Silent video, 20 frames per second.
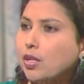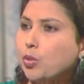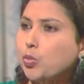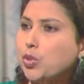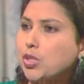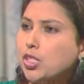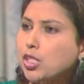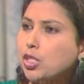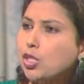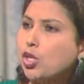
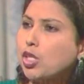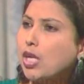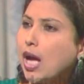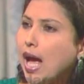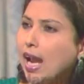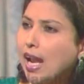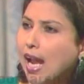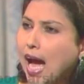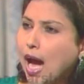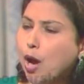which did not
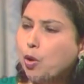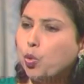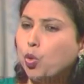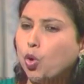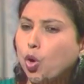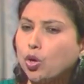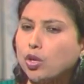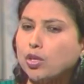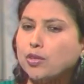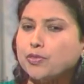allow a
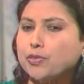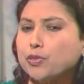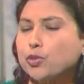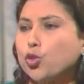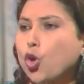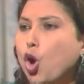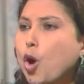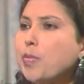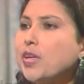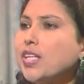lot of
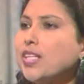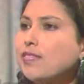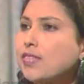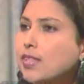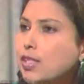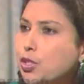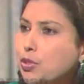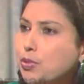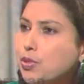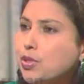normative
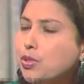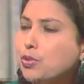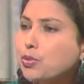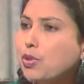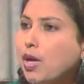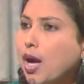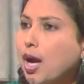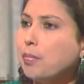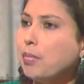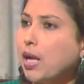issues to
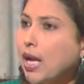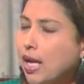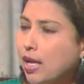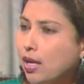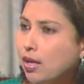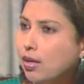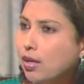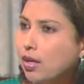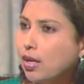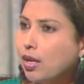come
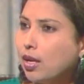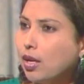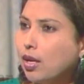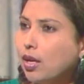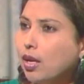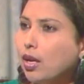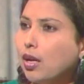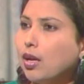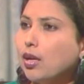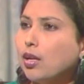in
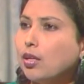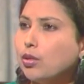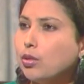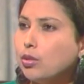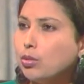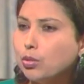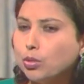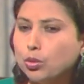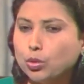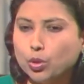to